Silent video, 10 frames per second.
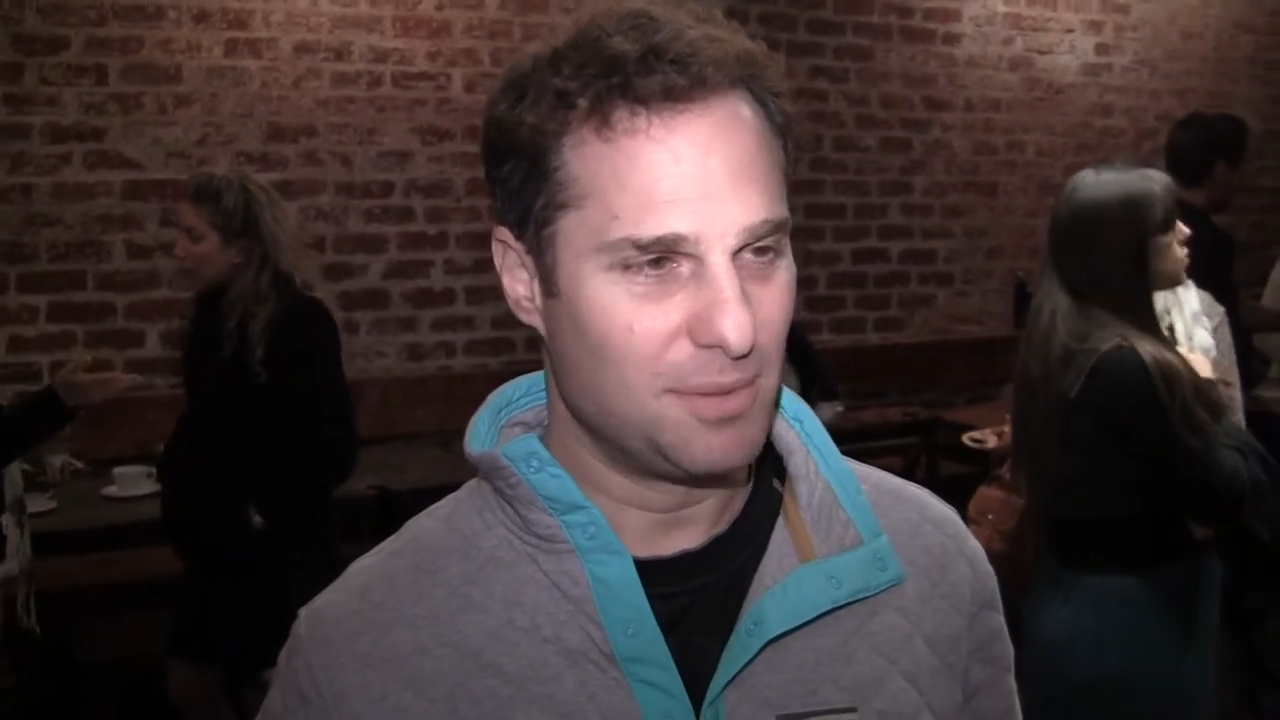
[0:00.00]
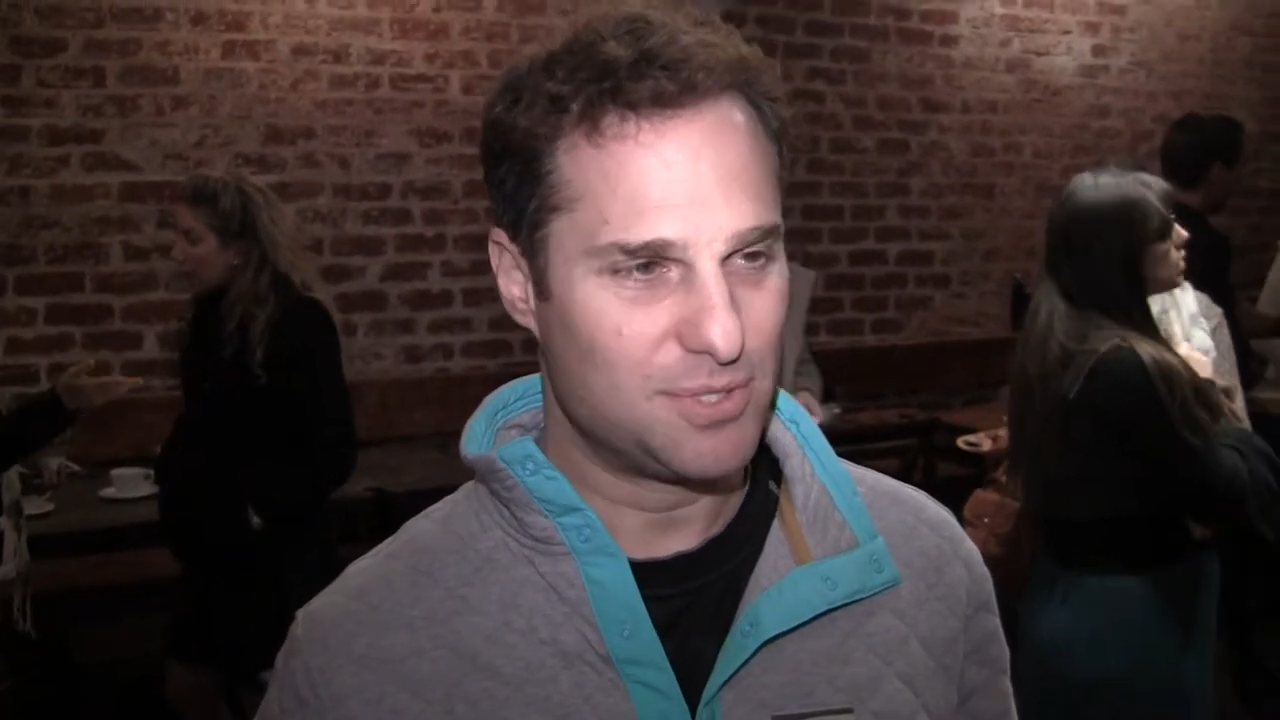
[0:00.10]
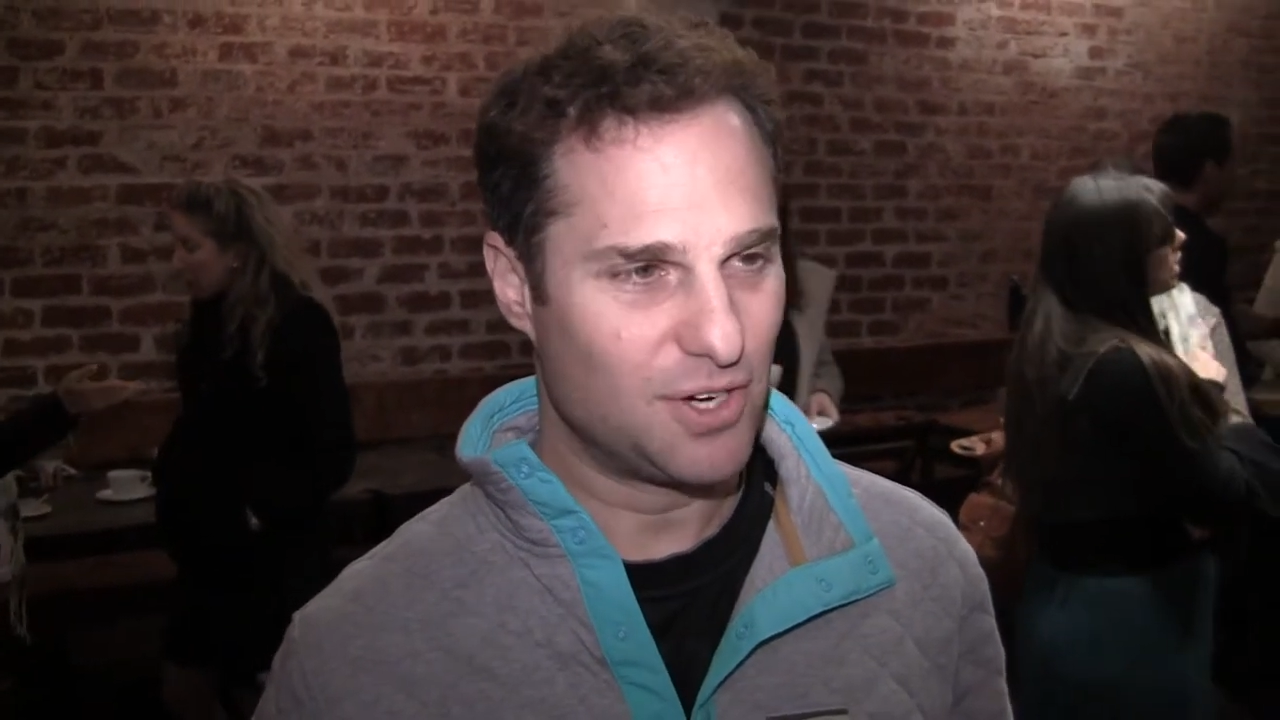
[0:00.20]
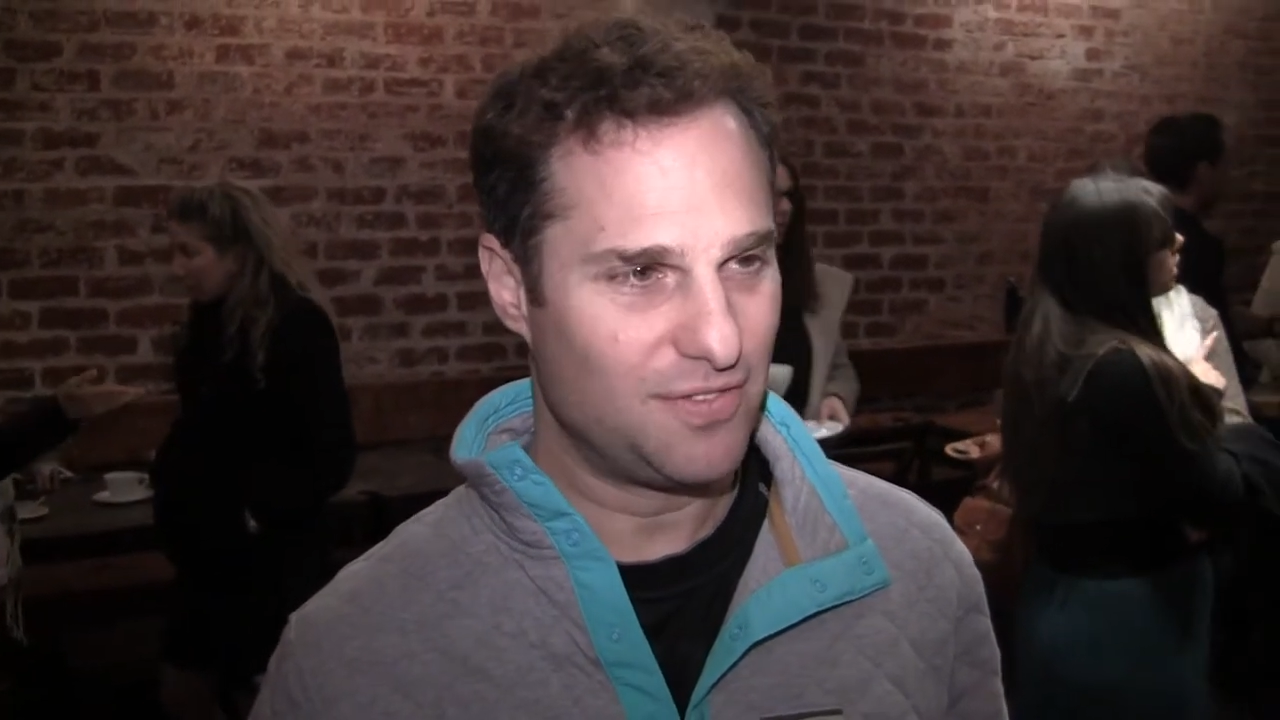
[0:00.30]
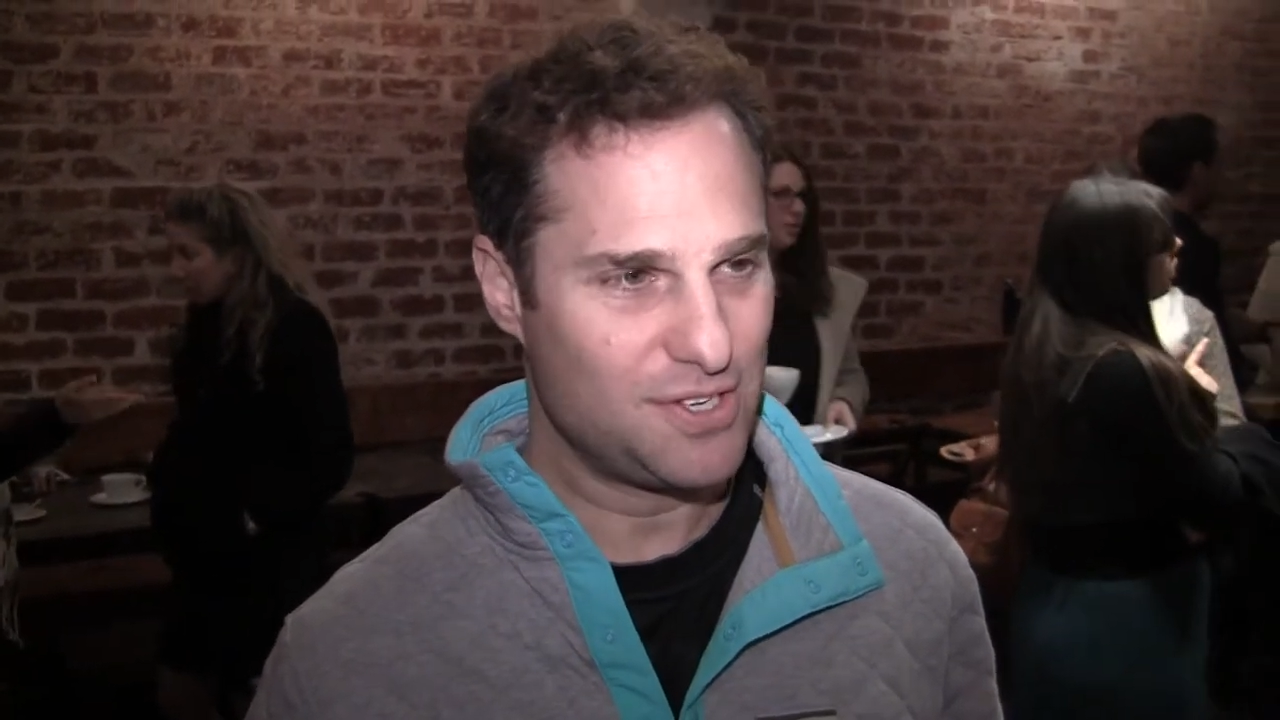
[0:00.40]

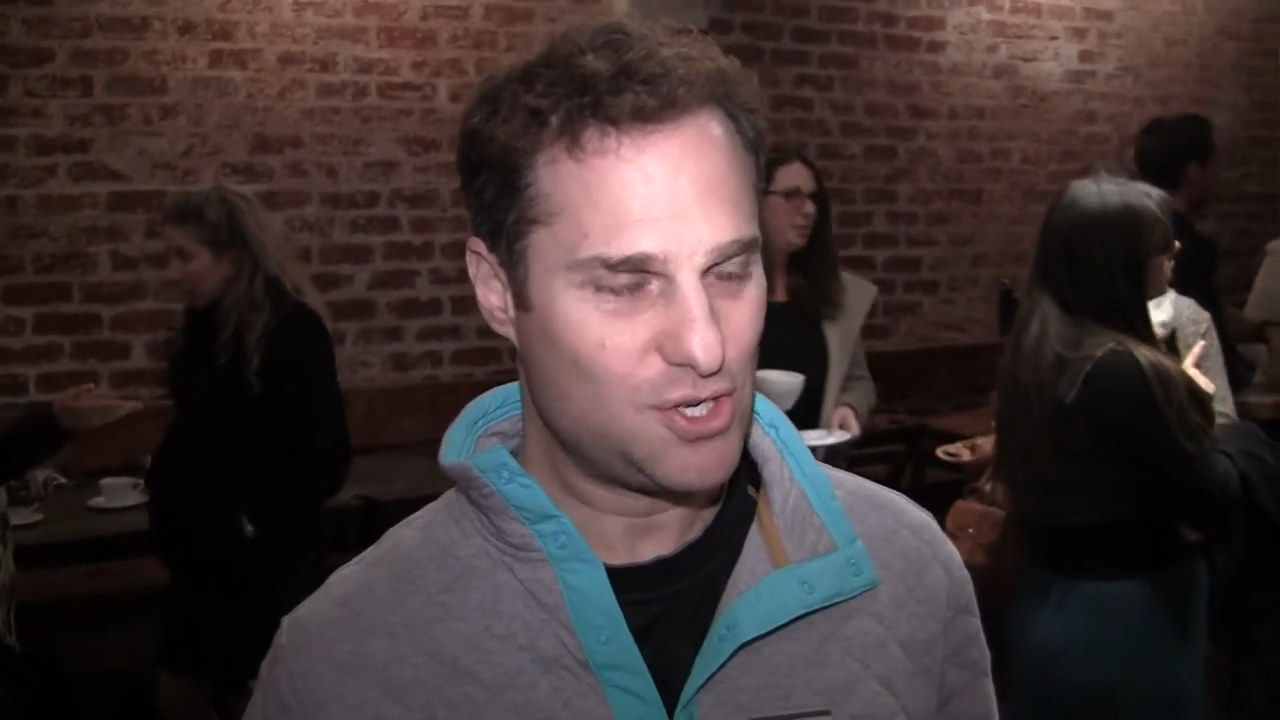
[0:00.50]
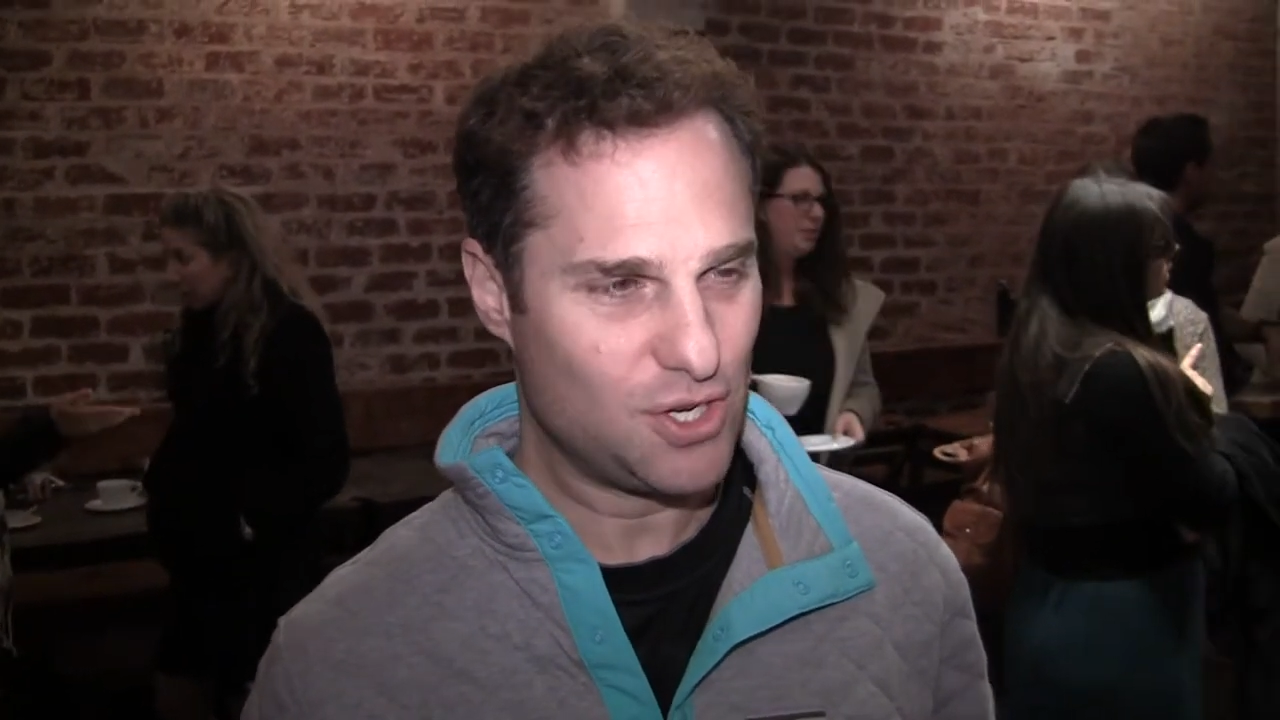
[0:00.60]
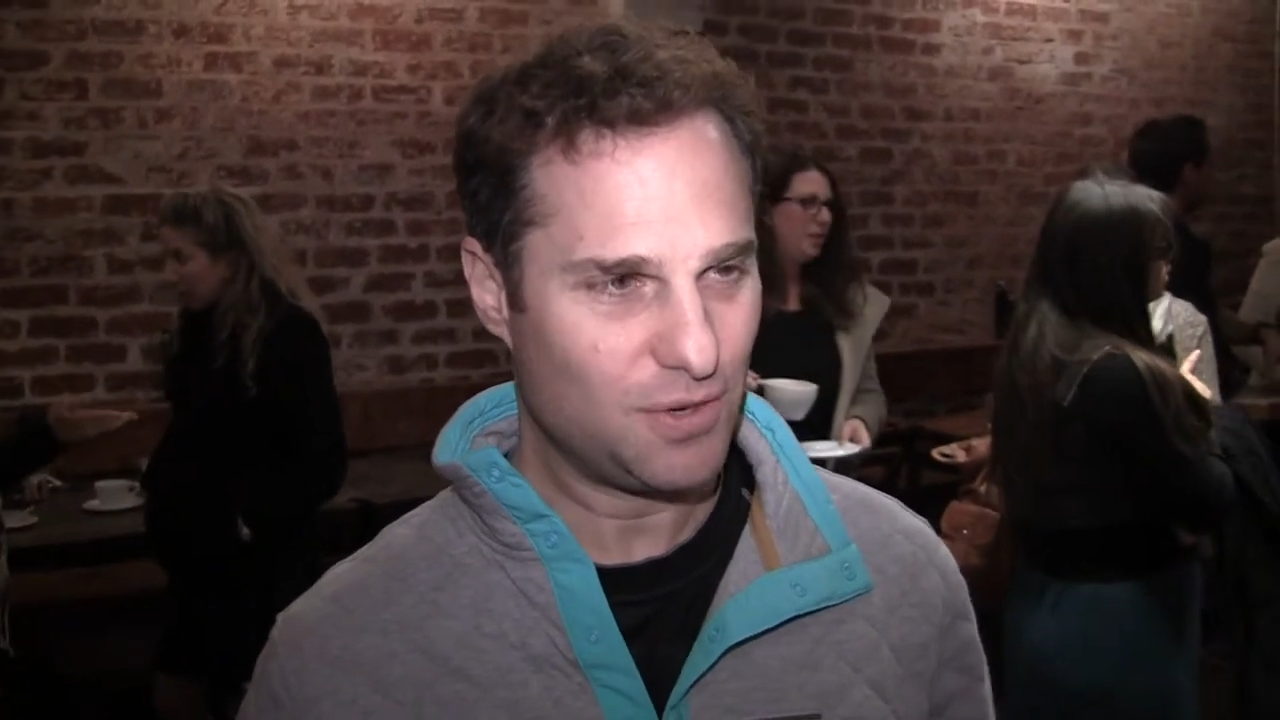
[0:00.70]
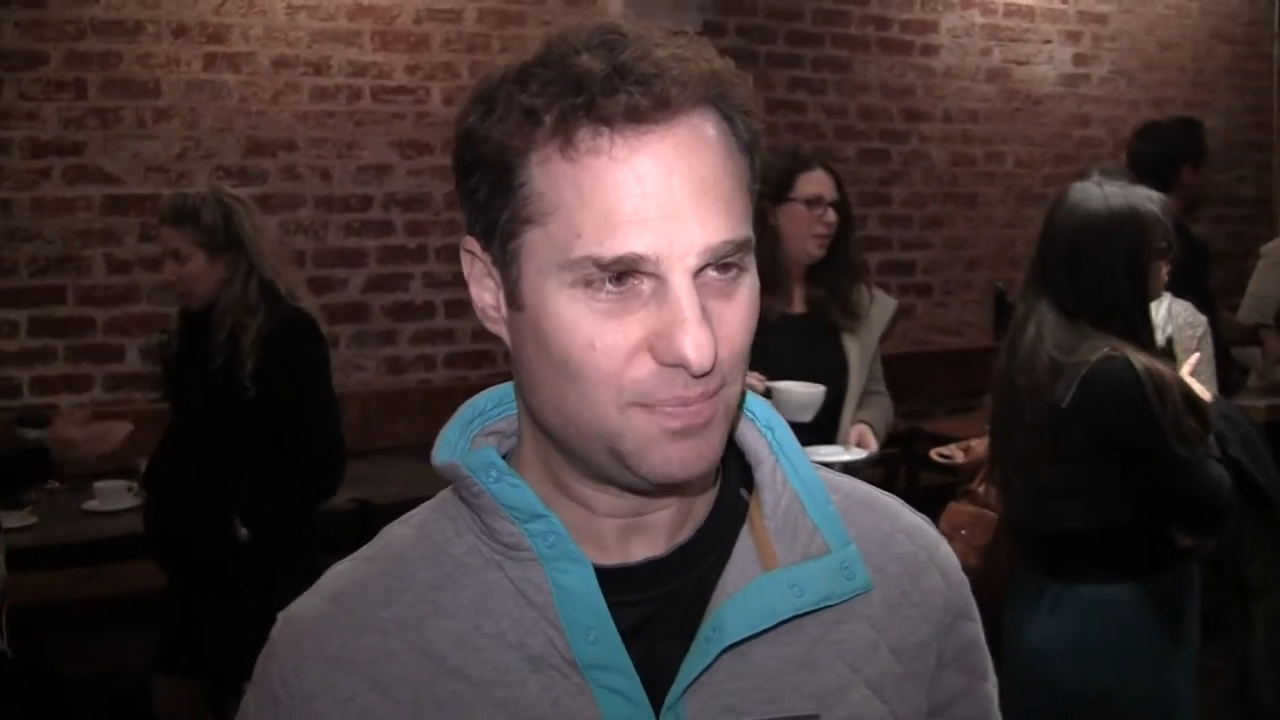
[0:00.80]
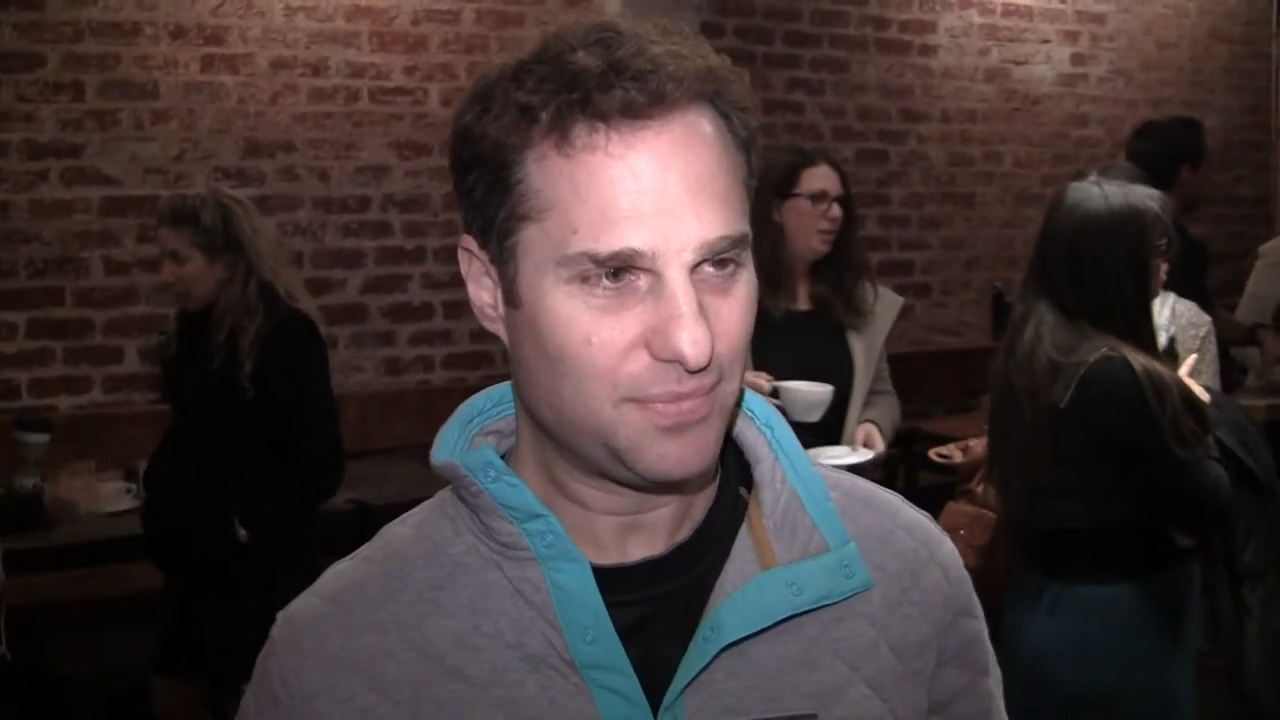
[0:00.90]
observant
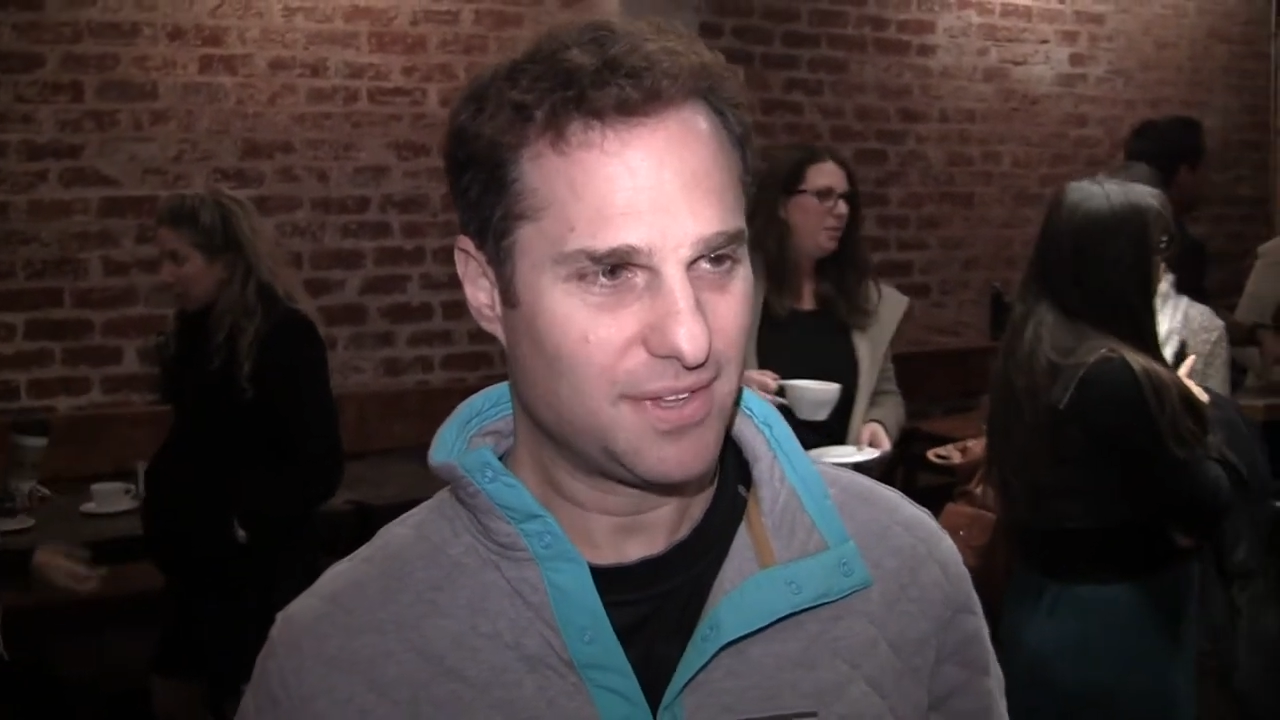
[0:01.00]
Jew,